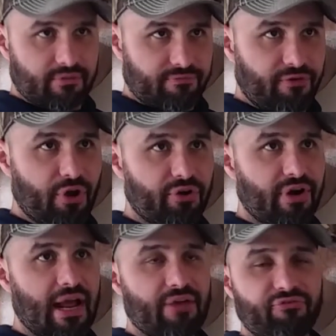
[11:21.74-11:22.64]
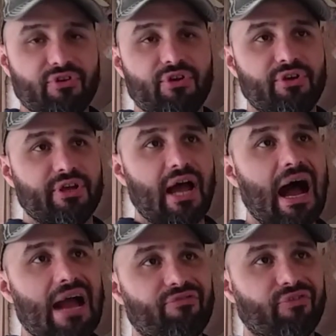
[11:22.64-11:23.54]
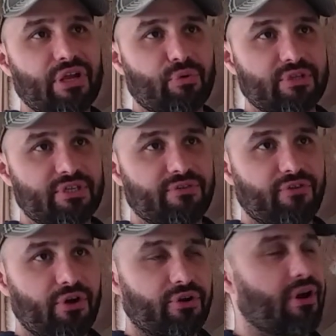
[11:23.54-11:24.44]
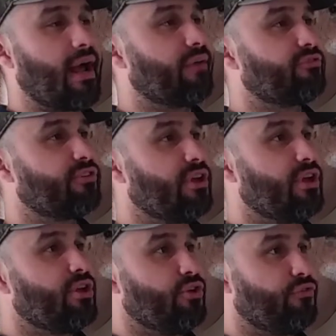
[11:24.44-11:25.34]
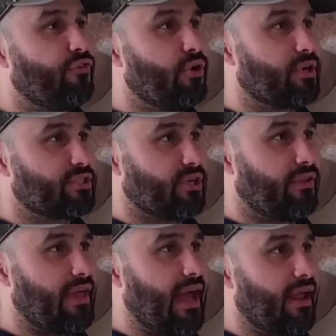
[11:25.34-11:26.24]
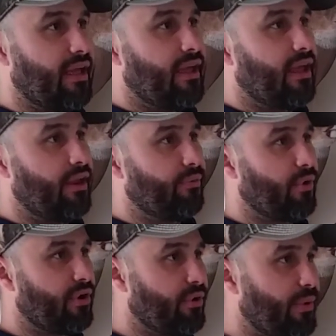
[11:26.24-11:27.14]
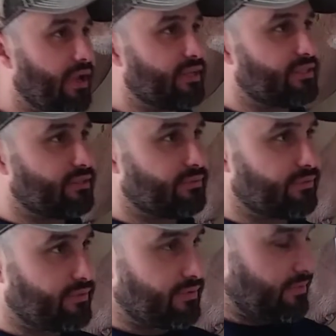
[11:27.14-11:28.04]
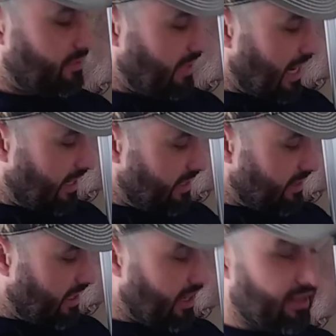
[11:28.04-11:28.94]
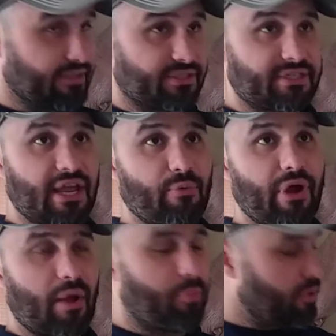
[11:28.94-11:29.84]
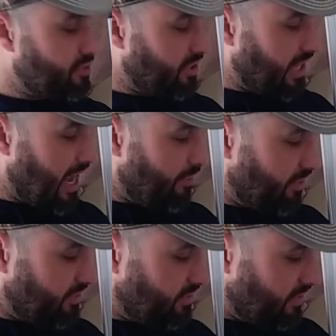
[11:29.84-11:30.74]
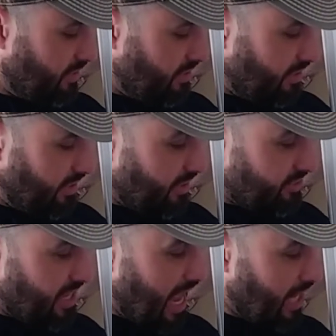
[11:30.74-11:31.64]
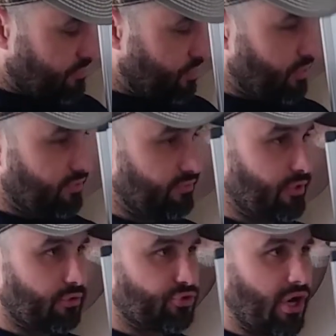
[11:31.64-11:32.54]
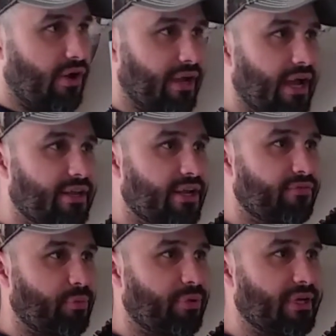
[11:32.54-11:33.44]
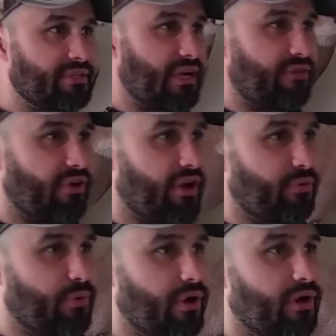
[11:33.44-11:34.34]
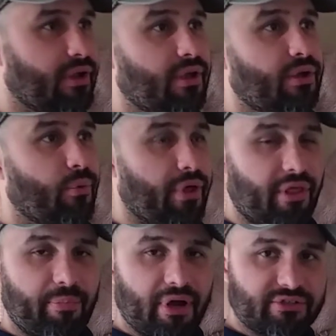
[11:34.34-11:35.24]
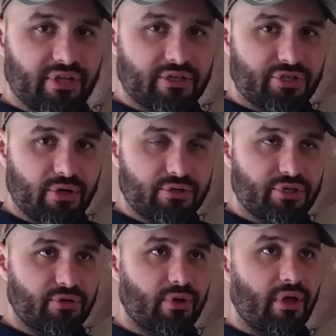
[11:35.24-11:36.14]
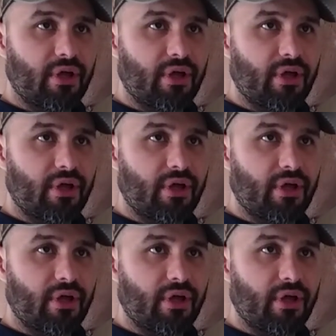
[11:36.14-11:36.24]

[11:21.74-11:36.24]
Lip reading: photographs. You get high frequency photographs. You focus on that. And one of the ways that I like to hunt is the same way I post the cameras. And here's an actual little drawing I did of a place that I've hunted where one of the bucks that I showed you